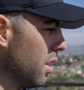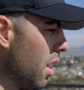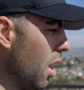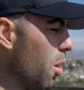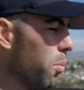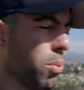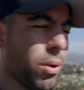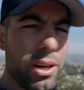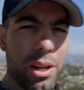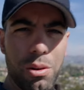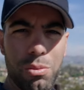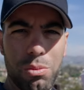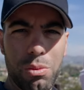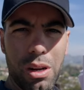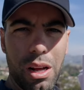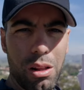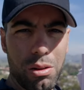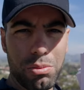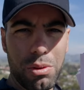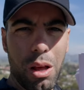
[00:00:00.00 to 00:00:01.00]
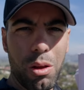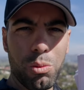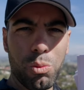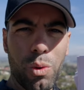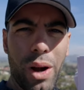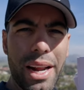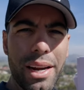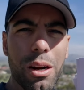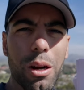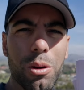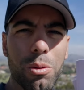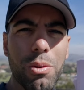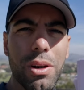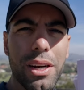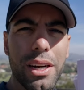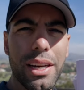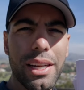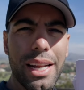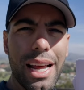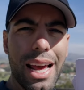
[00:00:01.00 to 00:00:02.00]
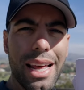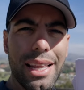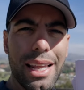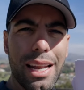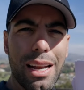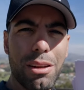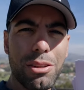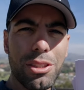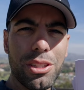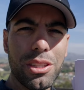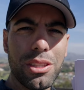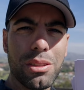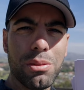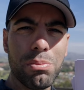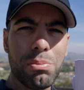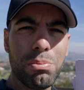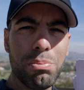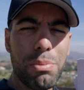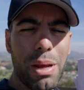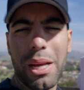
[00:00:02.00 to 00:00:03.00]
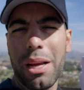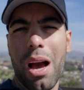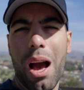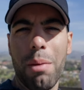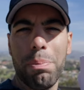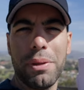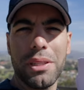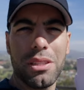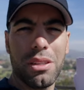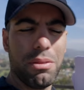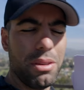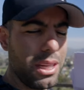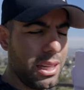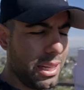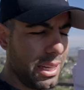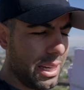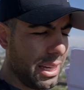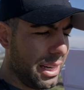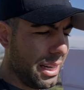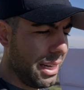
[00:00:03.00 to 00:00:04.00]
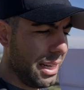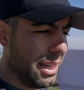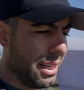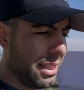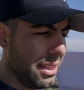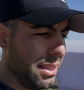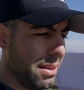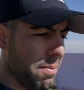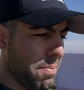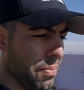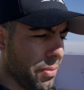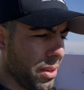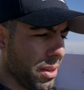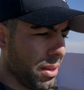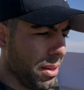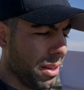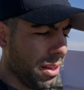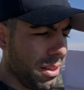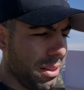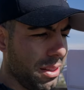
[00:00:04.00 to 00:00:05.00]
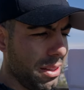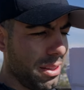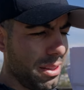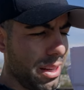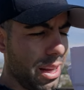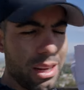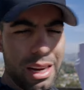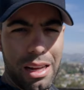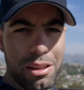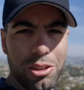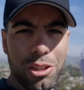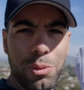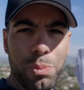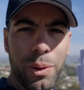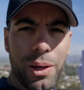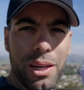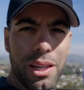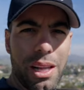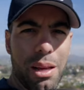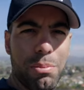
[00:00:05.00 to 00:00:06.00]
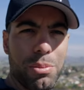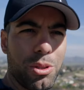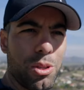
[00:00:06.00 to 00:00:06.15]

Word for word: I'll write on one, and then I'll just make copies of it, and I'll just print on them.